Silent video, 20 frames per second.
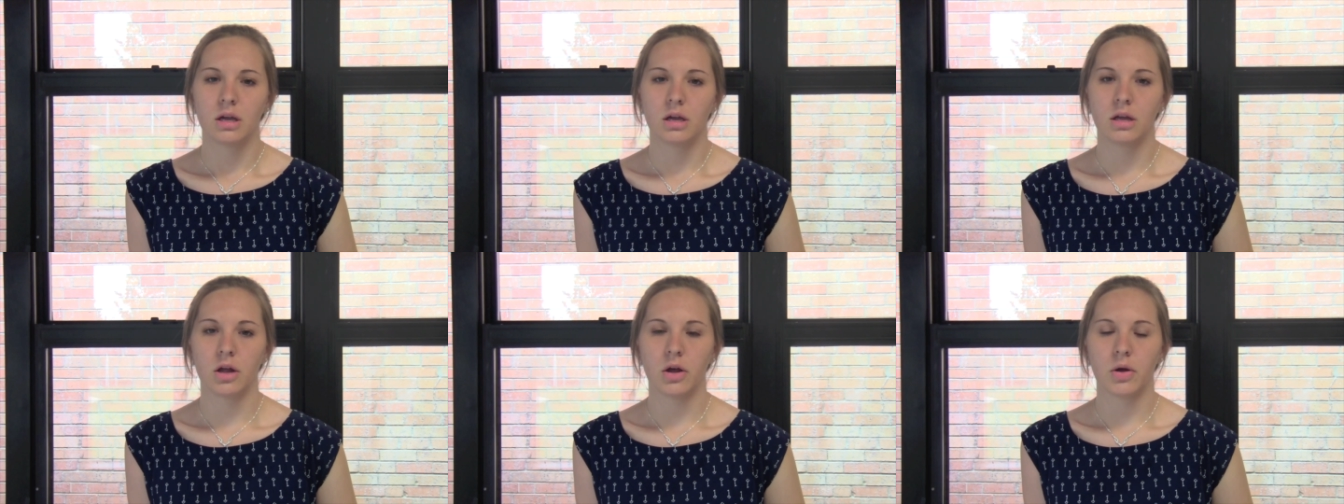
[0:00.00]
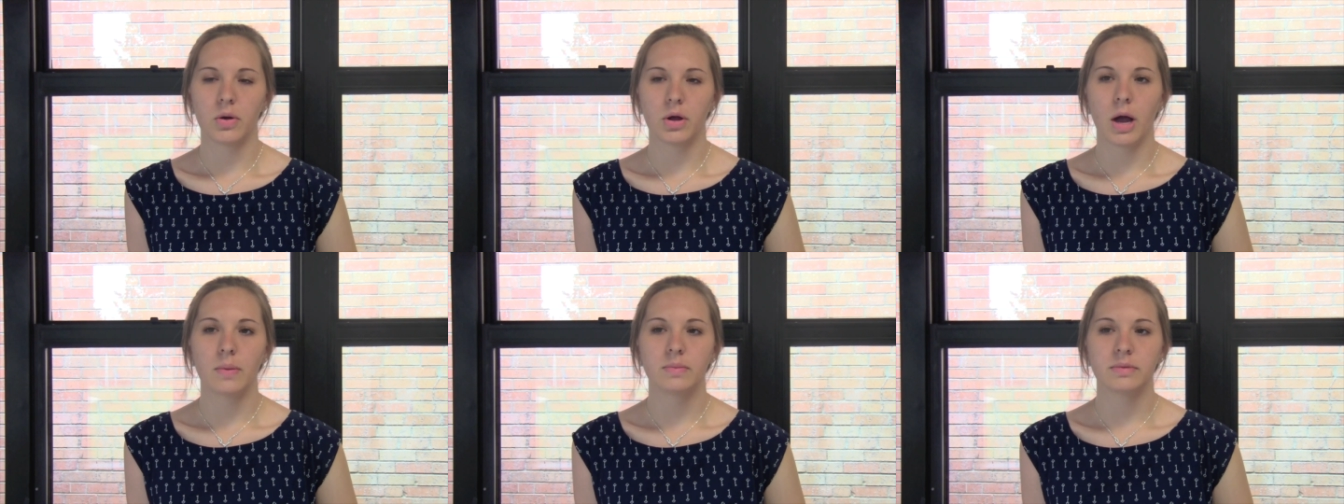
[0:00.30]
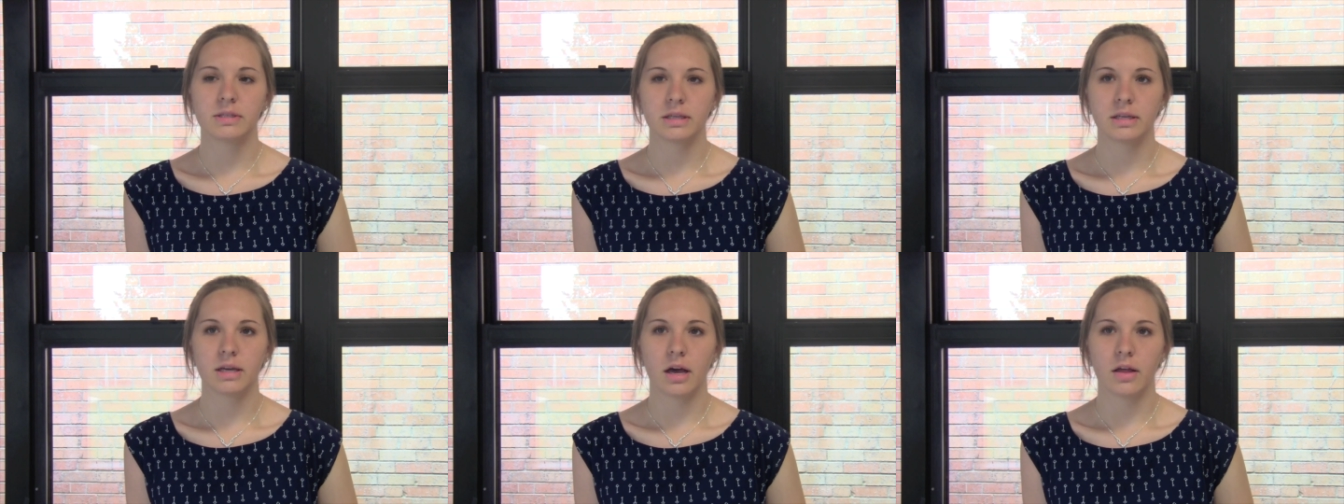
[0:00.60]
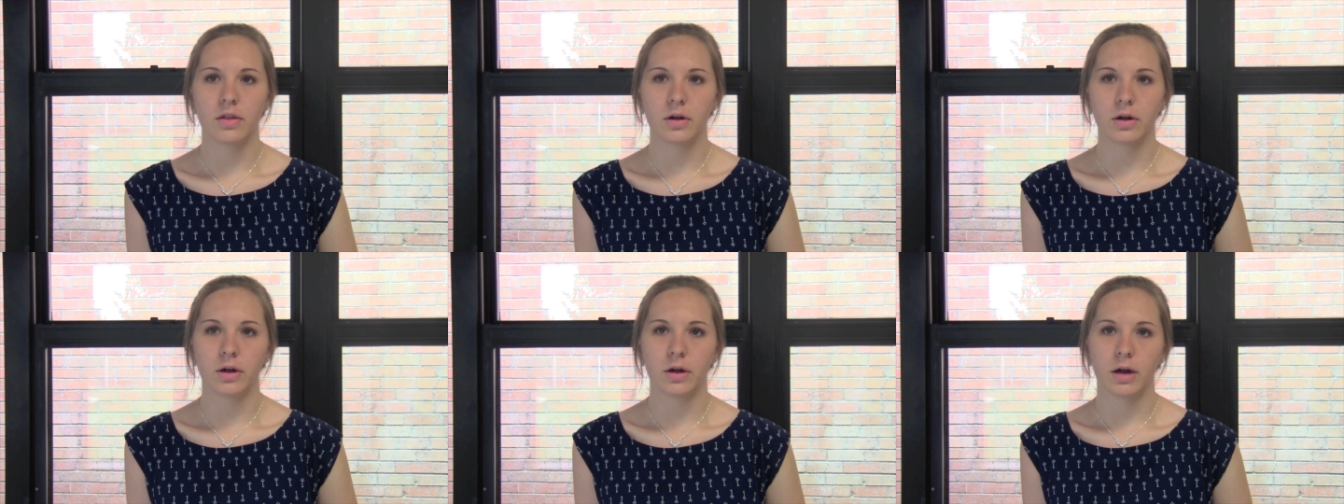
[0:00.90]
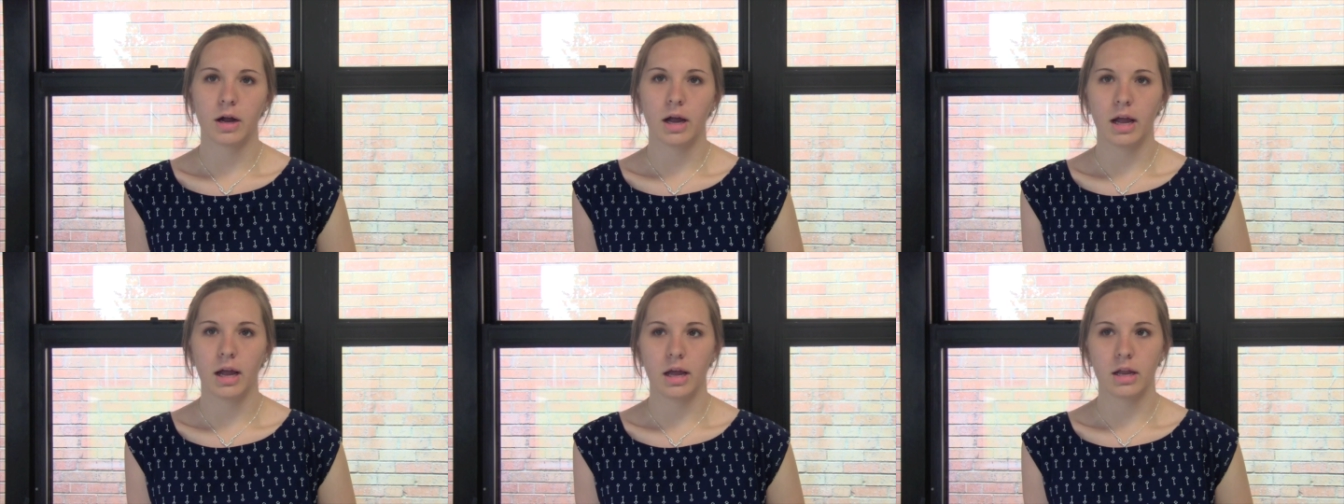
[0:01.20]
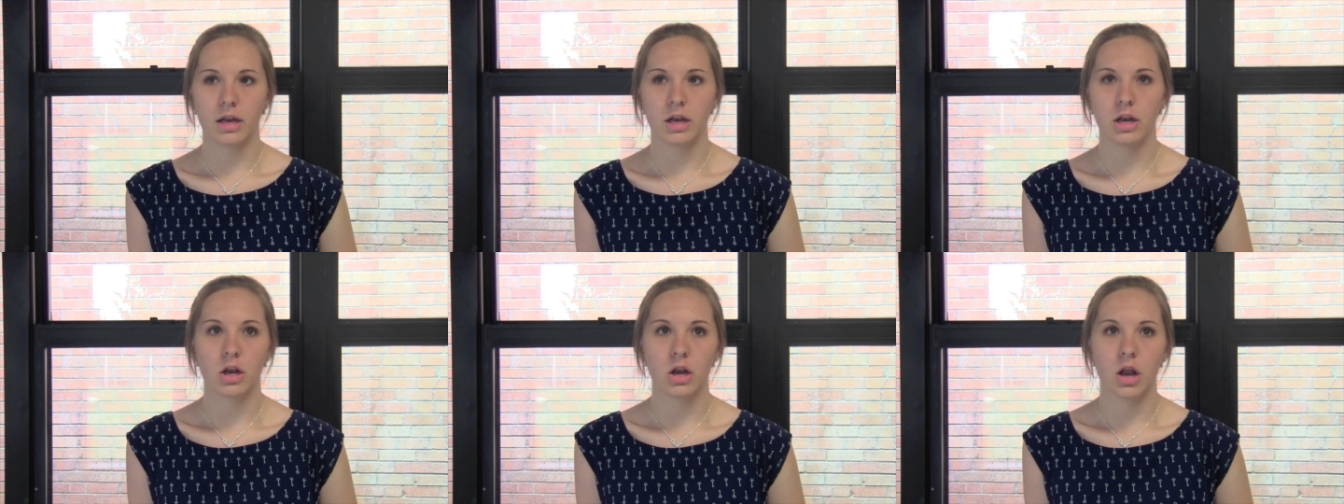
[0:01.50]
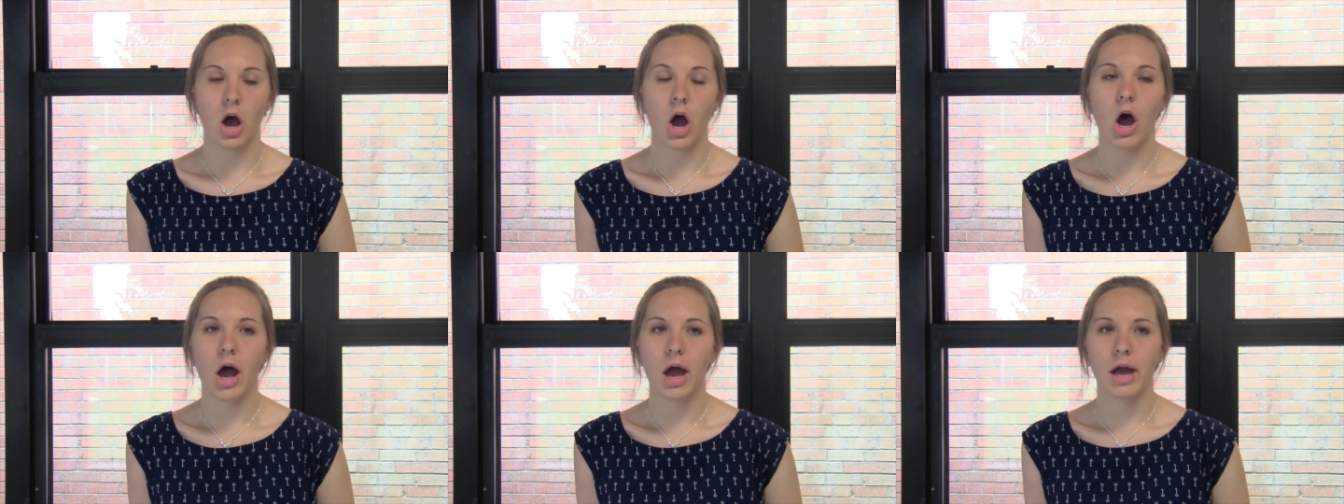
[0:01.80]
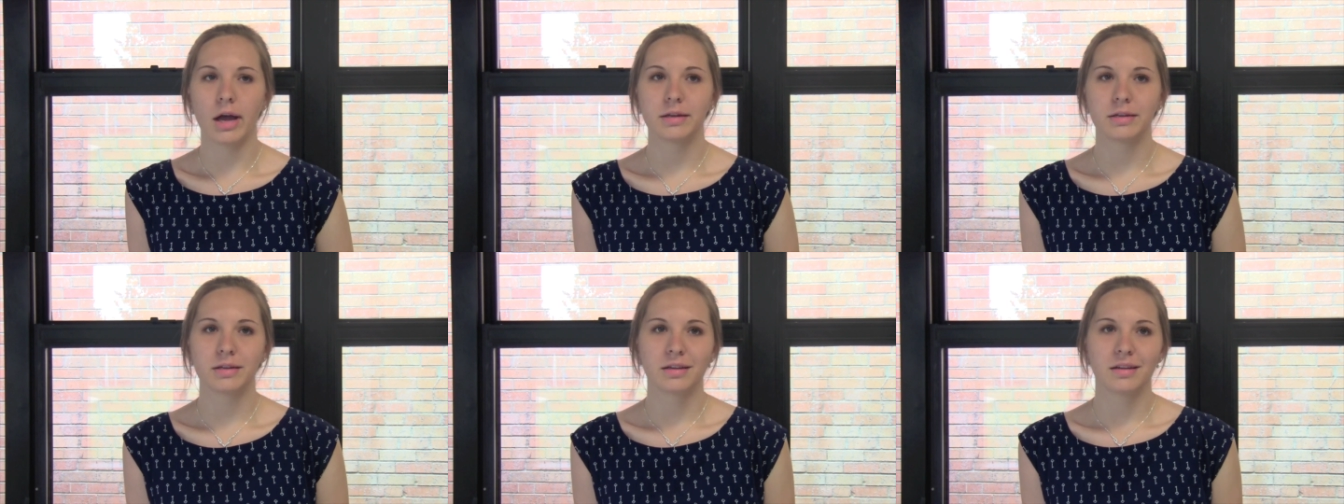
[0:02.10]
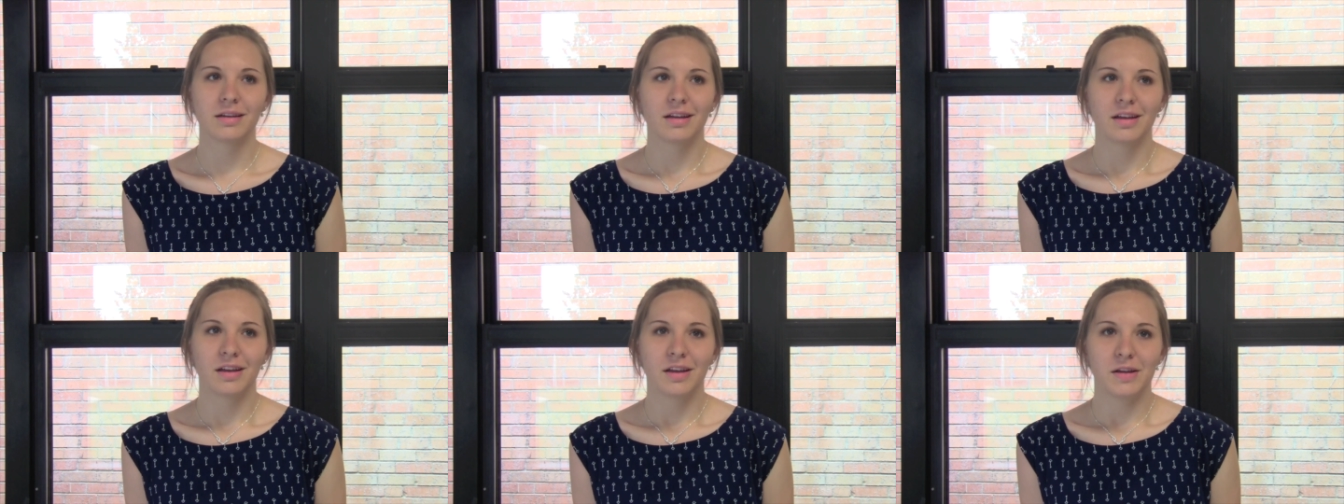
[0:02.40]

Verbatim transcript: you know, come together and not,